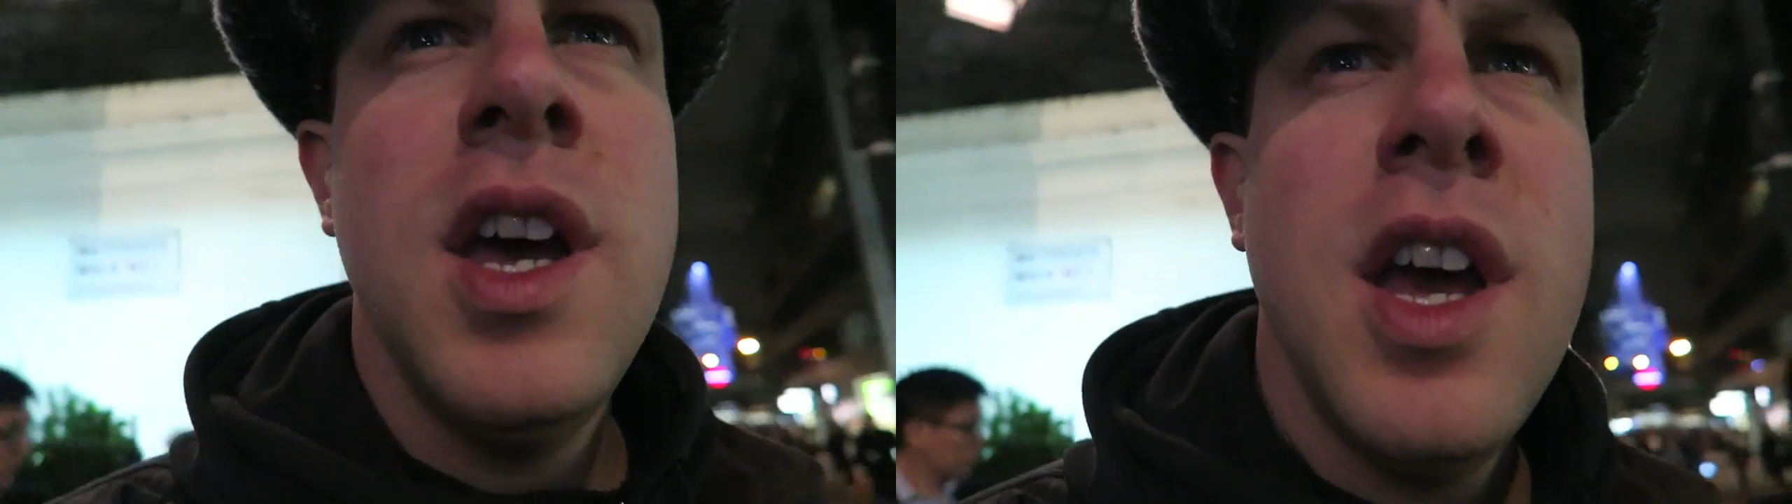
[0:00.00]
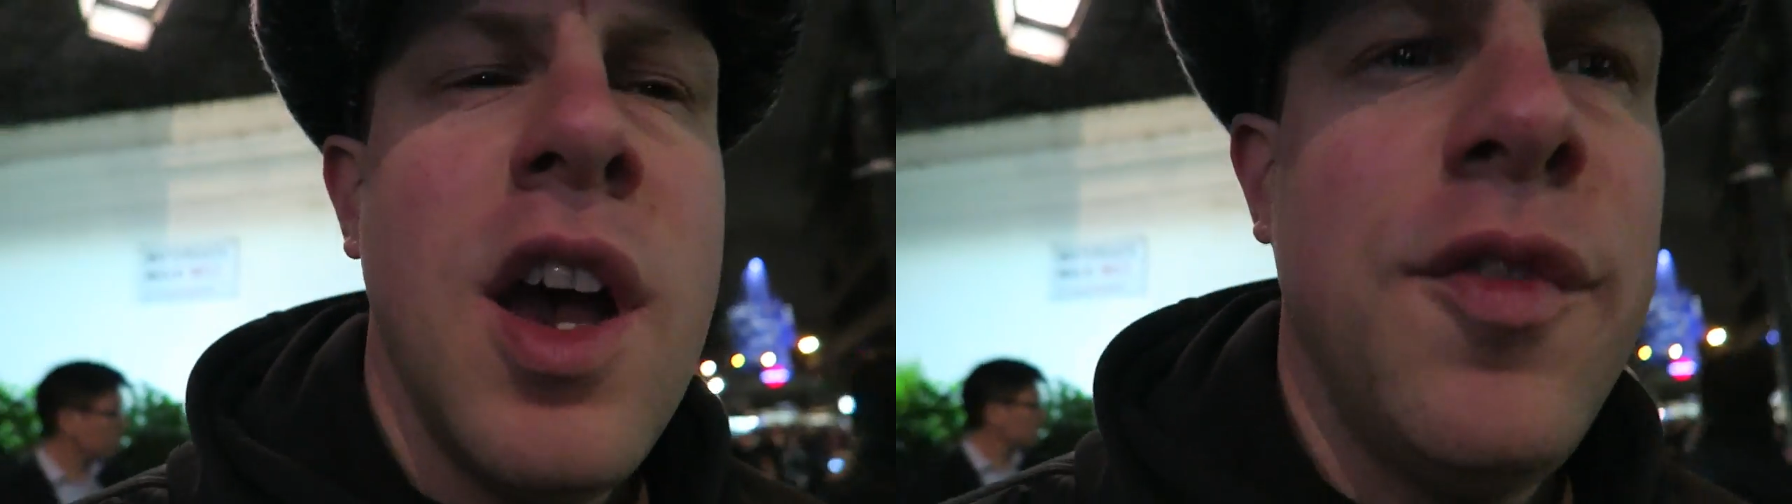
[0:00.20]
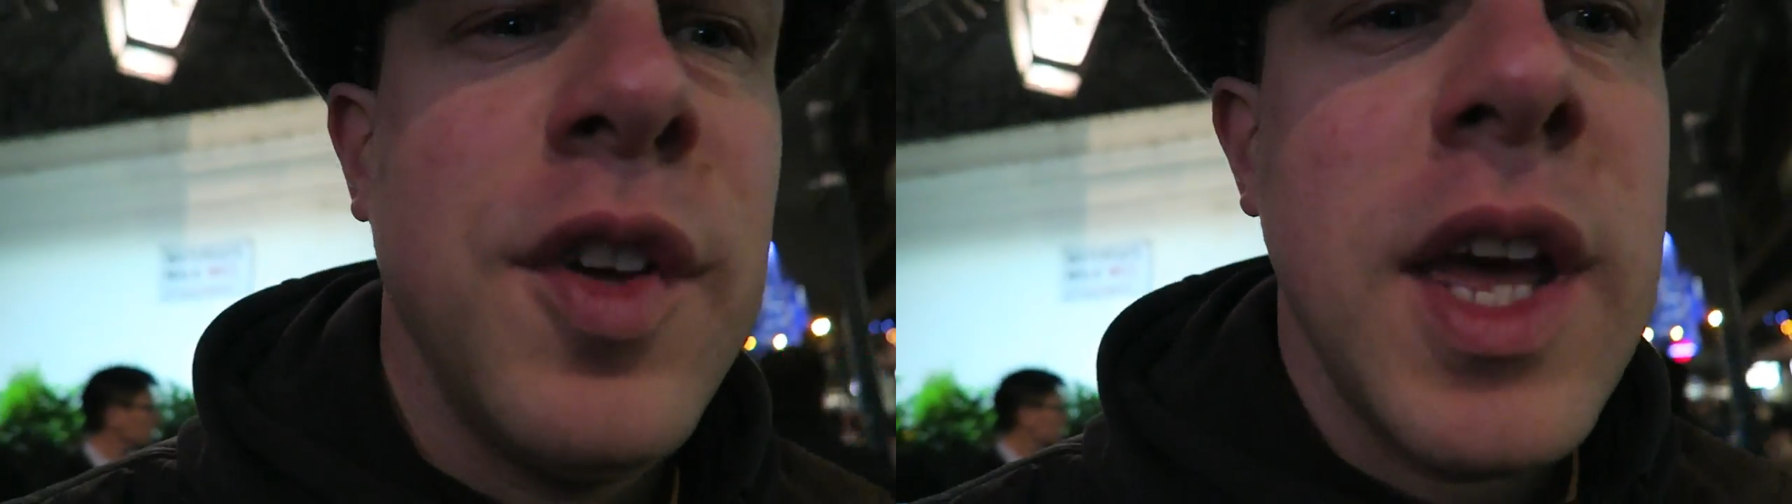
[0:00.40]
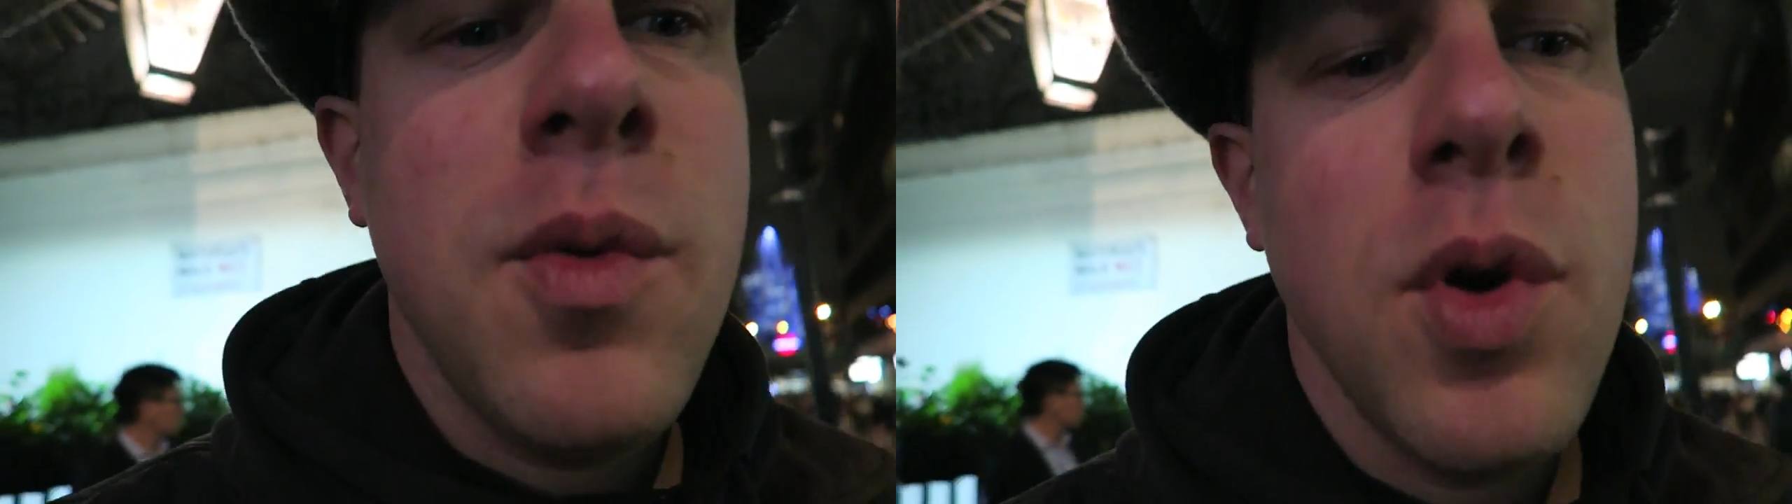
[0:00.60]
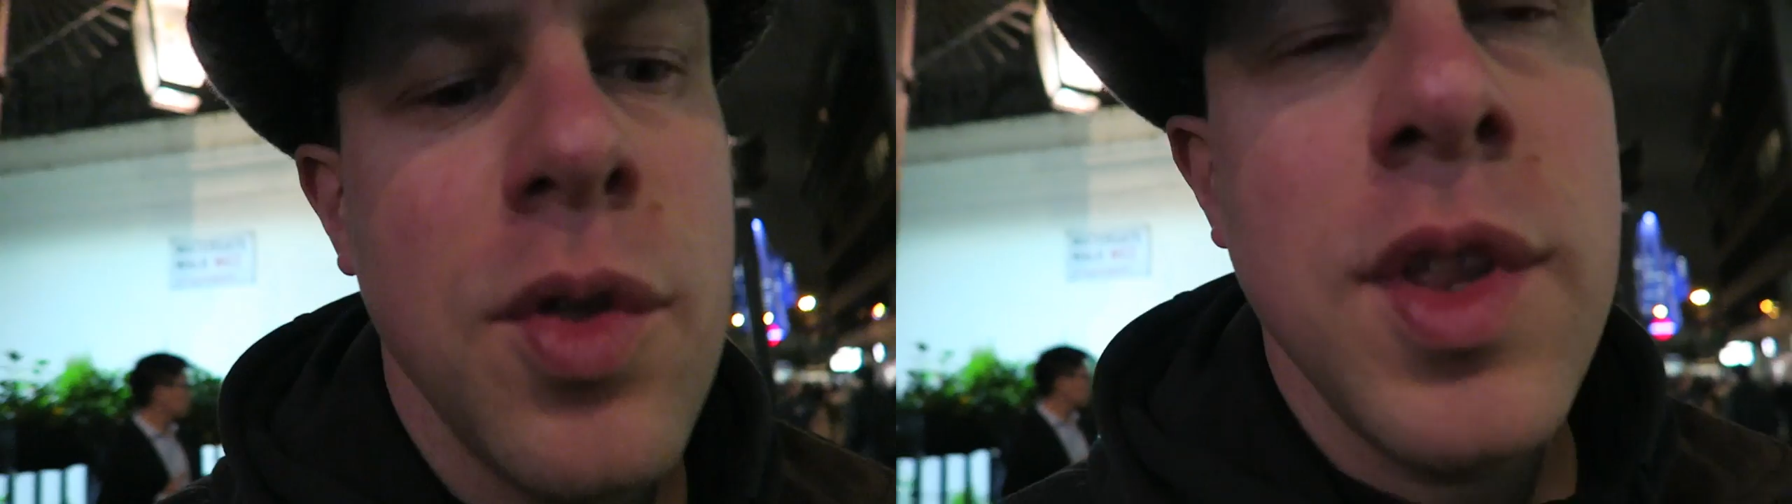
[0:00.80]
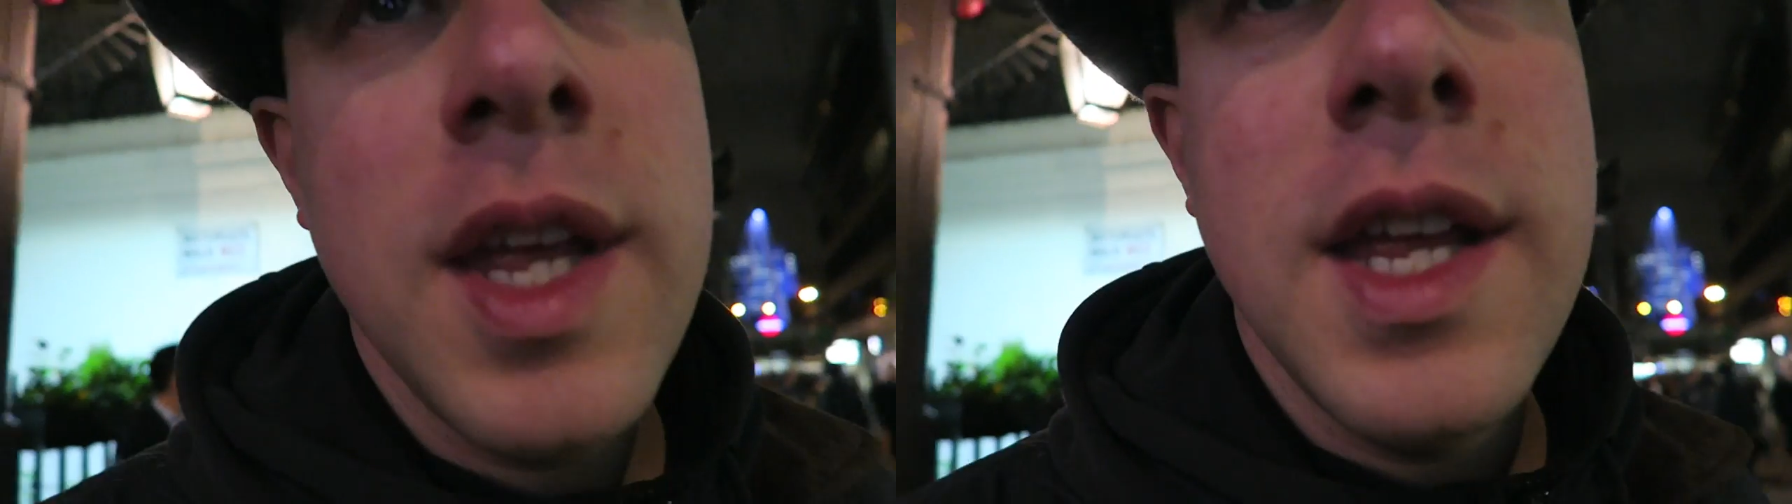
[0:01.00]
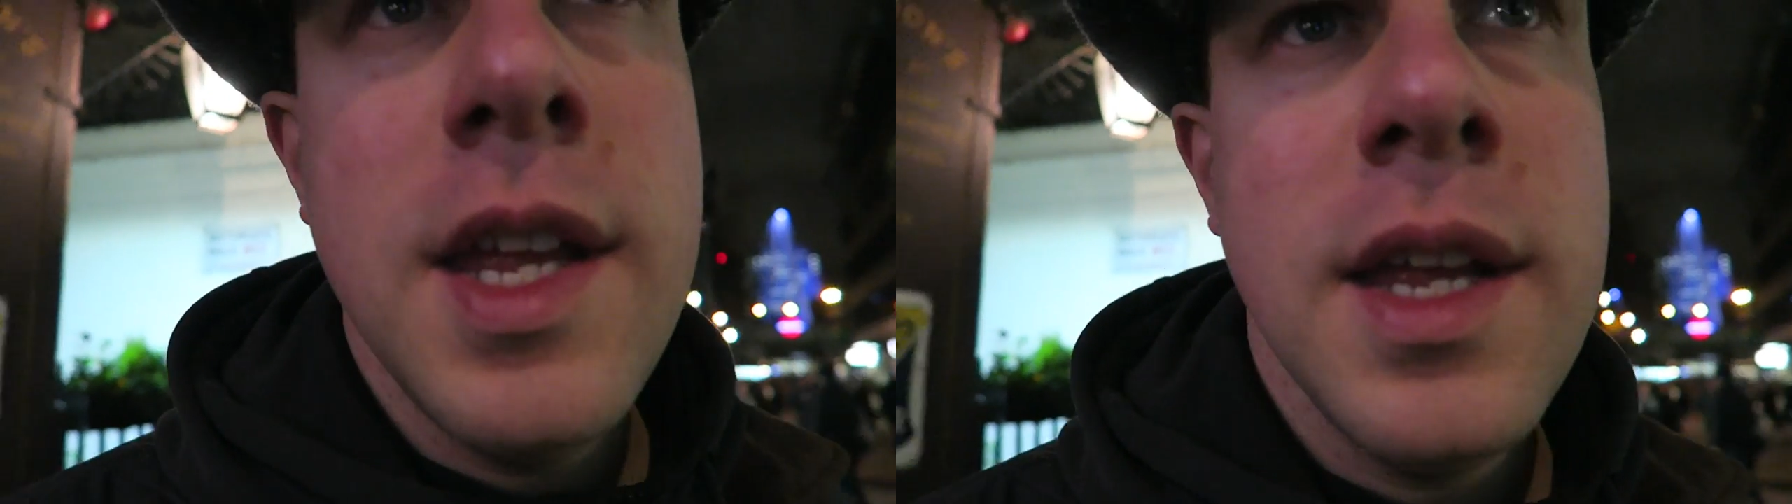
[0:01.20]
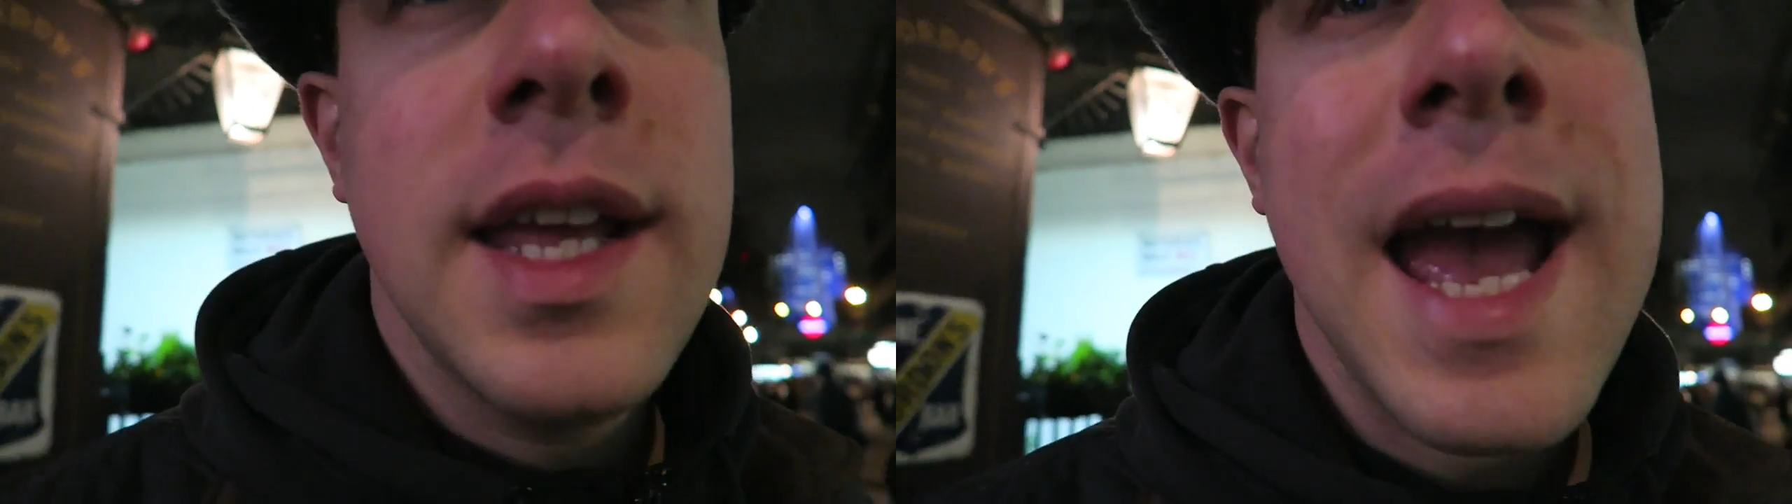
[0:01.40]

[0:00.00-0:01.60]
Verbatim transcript: I forget what the